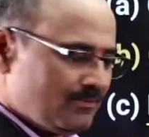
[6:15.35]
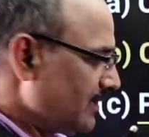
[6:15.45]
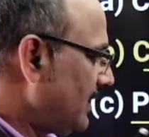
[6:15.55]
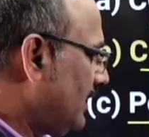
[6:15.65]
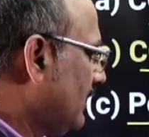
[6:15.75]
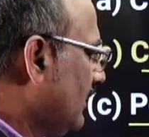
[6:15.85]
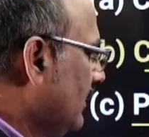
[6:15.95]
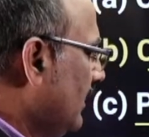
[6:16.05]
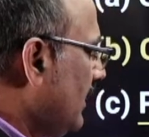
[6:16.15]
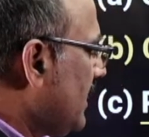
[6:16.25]
Okay,
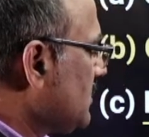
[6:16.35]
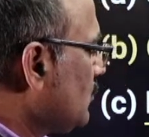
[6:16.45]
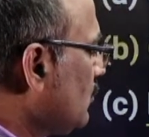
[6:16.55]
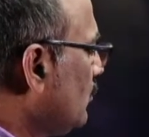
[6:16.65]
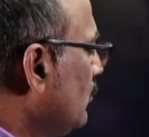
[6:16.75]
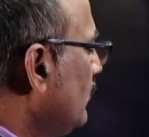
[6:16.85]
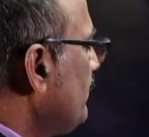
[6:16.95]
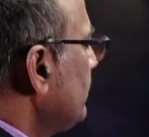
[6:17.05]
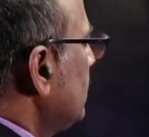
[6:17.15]
as you know,